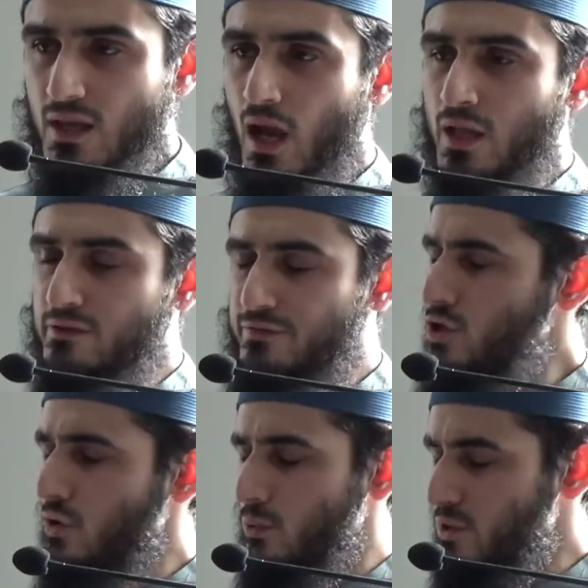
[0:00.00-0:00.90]
And the
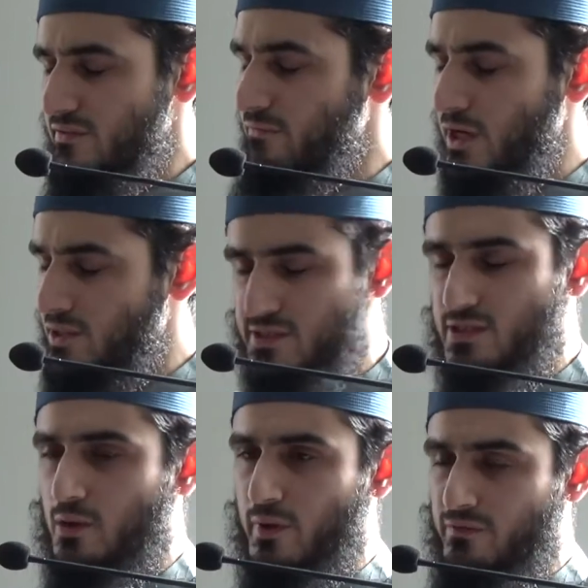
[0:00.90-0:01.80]
video, it was a very
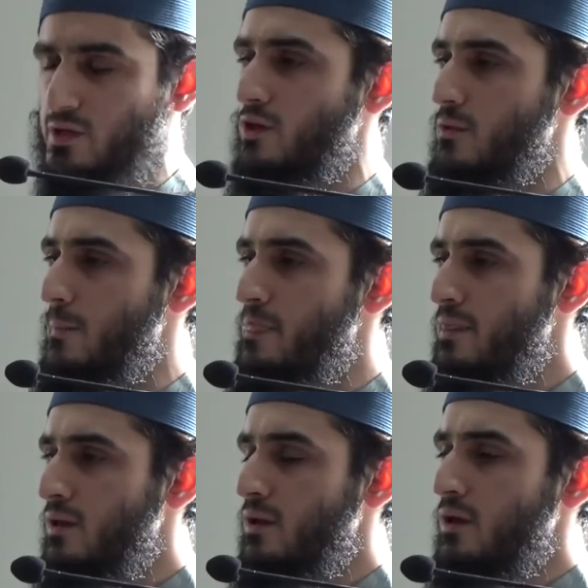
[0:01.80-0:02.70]
disturbing video.
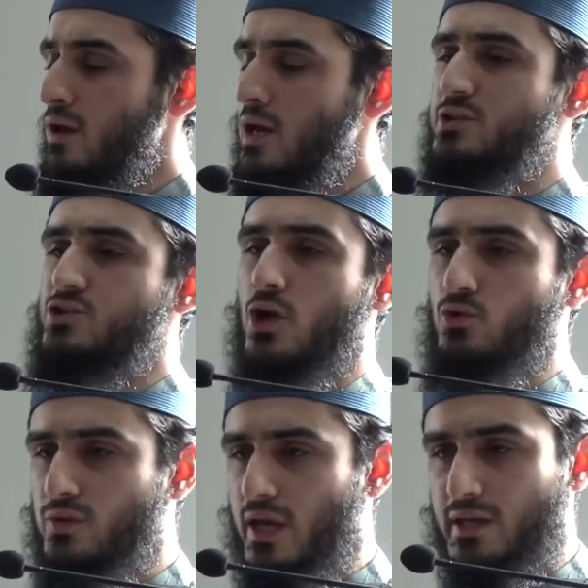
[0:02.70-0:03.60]
It
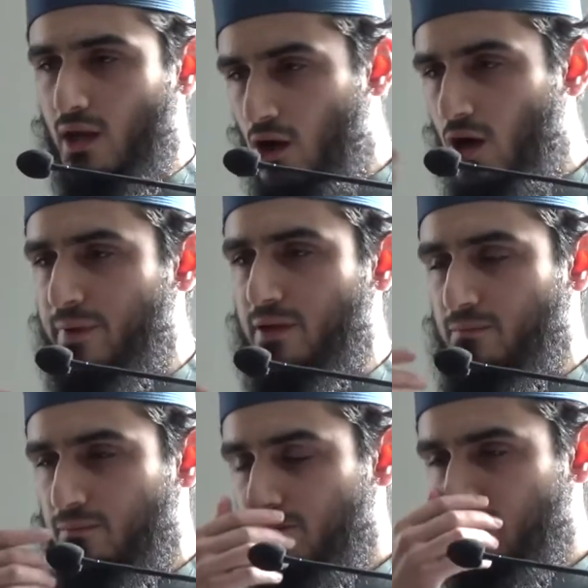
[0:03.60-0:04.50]
showed a niqabi
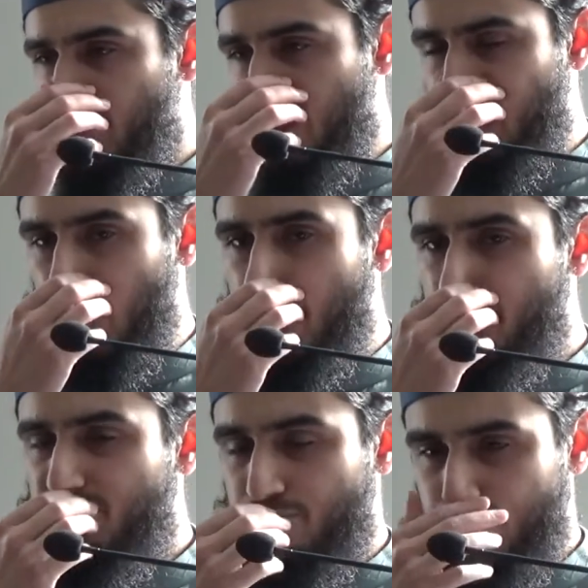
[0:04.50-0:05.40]
sister.
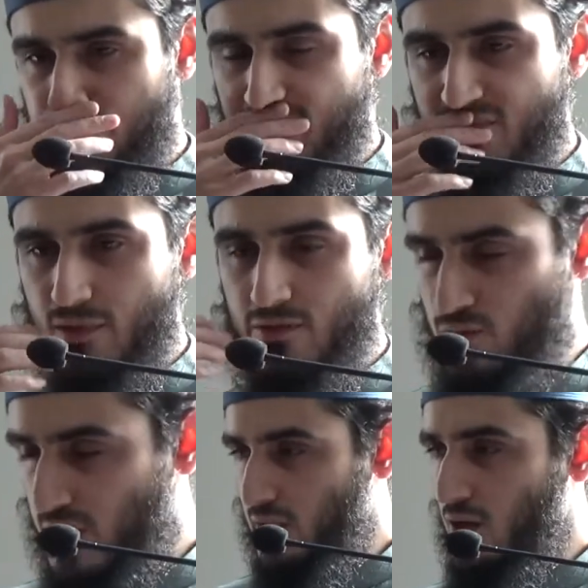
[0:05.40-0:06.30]
She
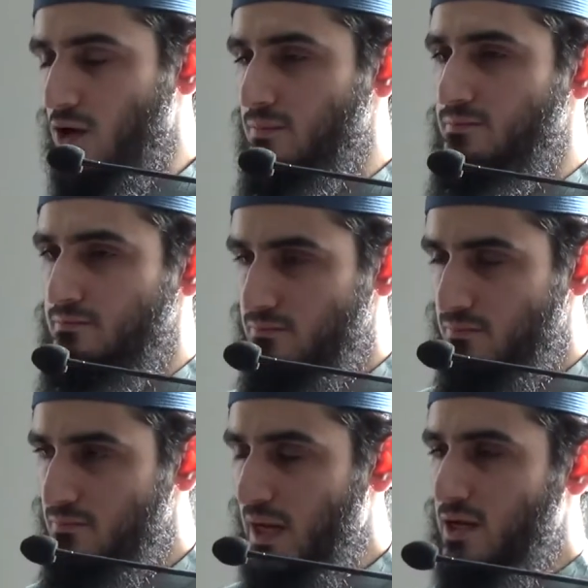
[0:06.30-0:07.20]
was niqab,
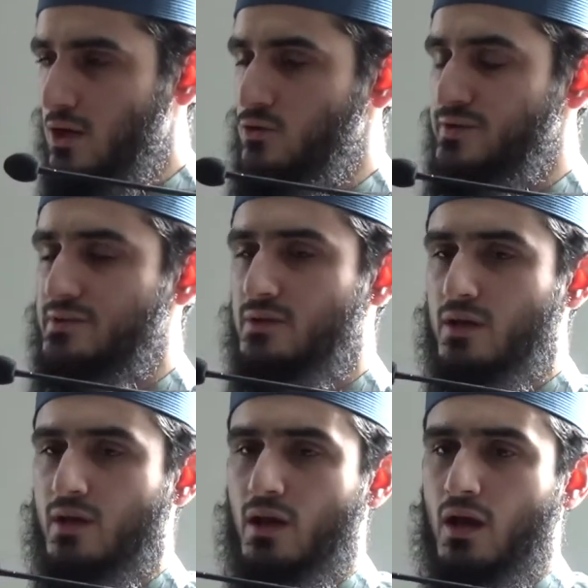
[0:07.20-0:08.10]
black clothes.
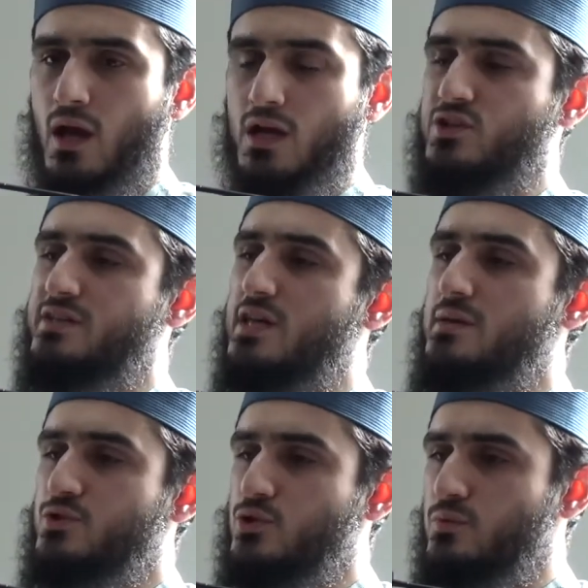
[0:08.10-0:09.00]
And she
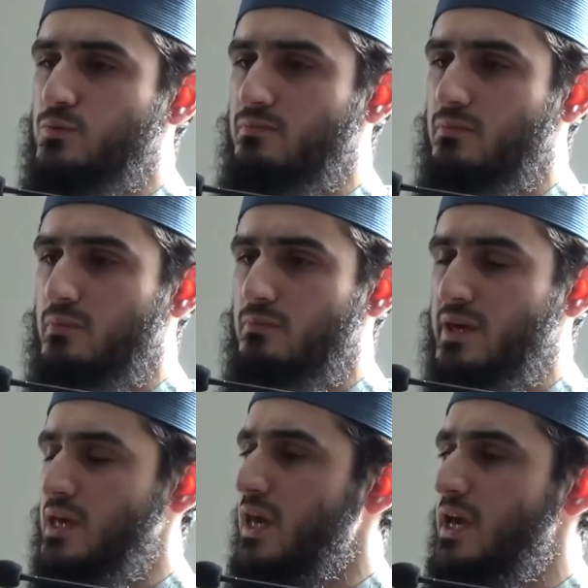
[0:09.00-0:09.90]
seems to
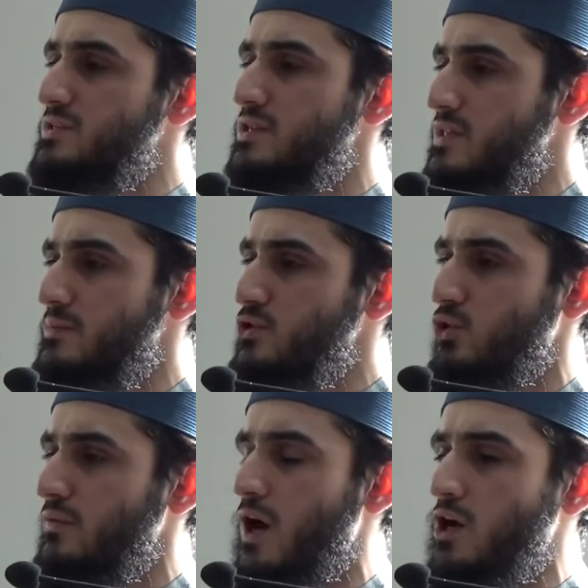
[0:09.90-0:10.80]
be engaged in some
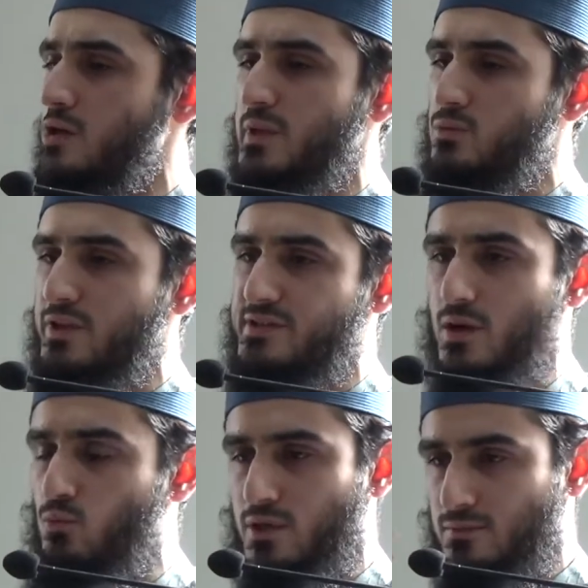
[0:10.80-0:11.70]
sort of argument with
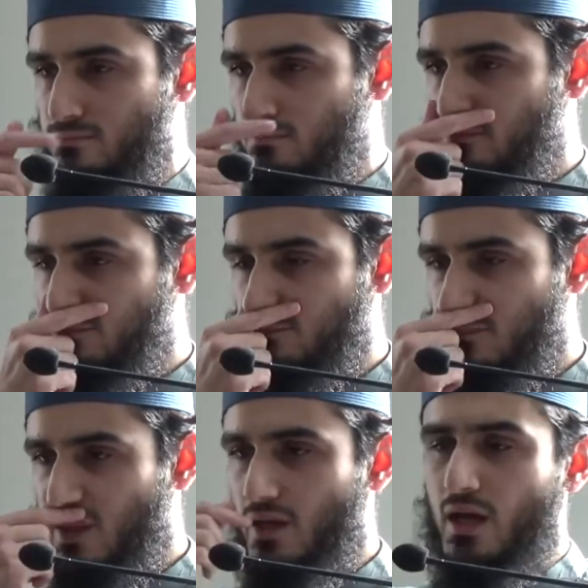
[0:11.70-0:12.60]
someone.
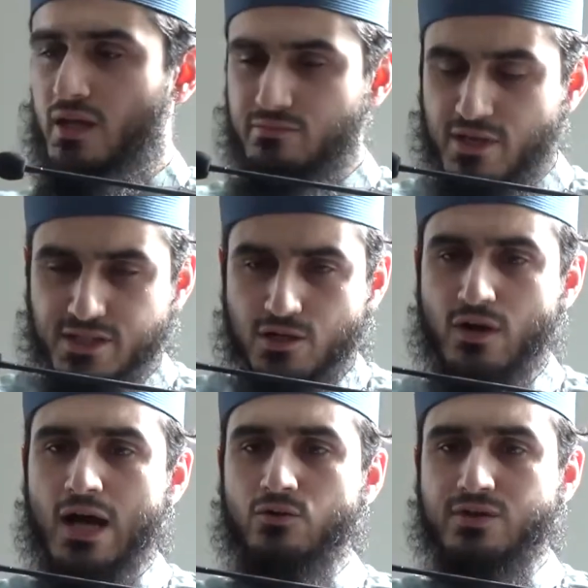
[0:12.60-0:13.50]
And there's a
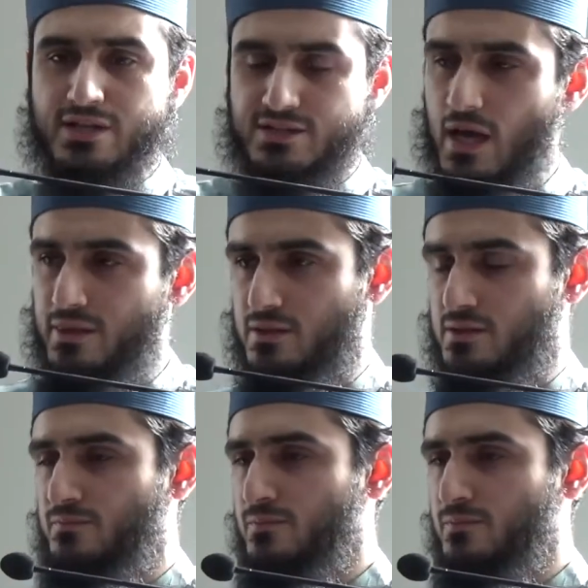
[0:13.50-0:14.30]
crowd that's gathered.